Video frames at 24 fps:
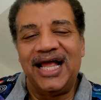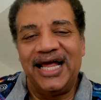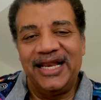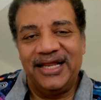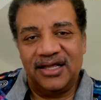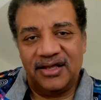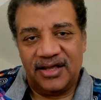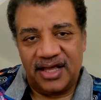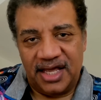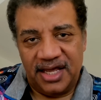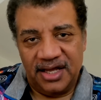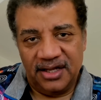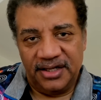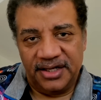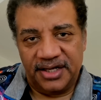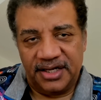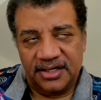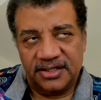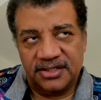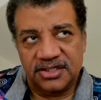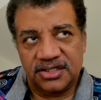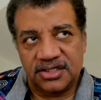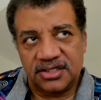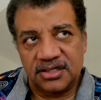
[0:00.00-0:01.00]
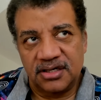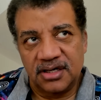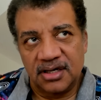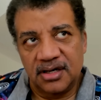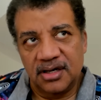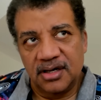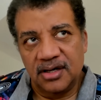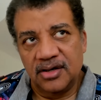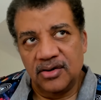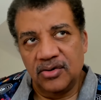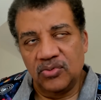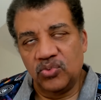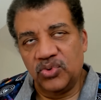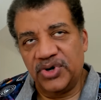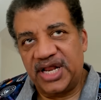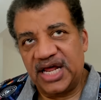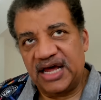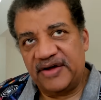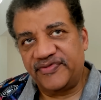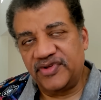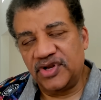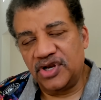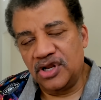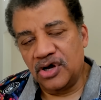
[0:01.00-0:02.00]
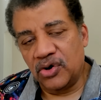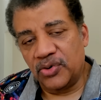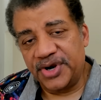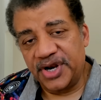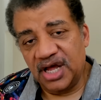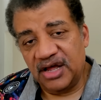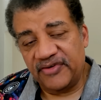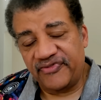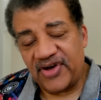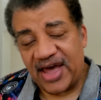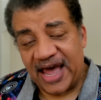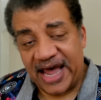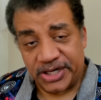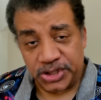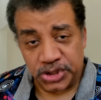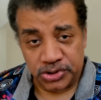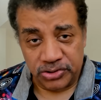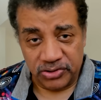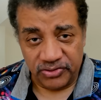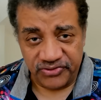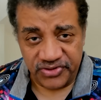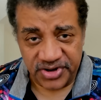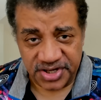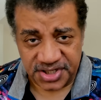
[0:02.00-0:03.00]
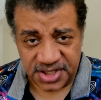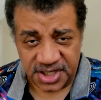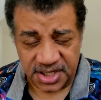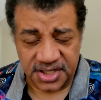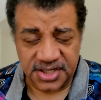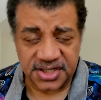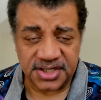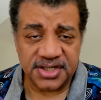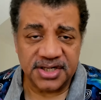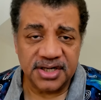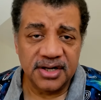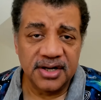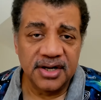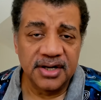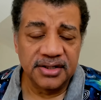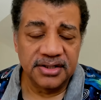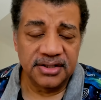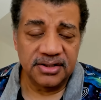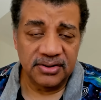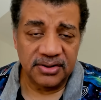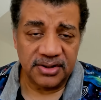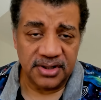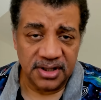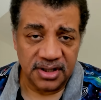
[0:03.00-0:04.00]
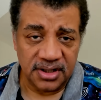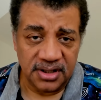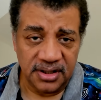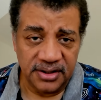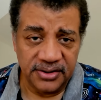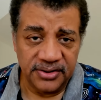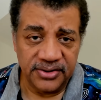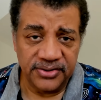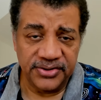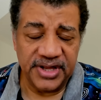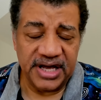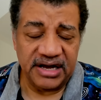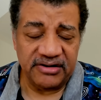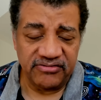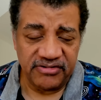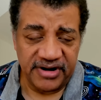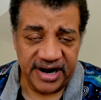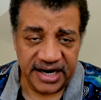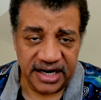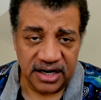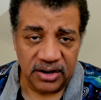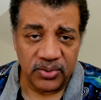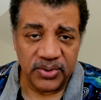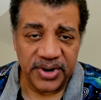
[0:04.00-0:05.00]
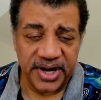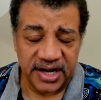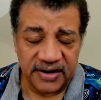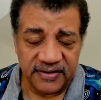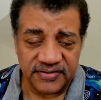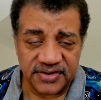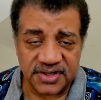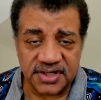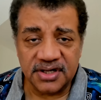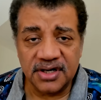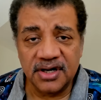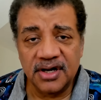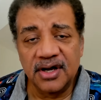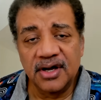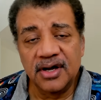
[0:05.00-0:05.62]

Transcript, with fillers: Any aliens would have to know enough astrophysics to conclude that radio waves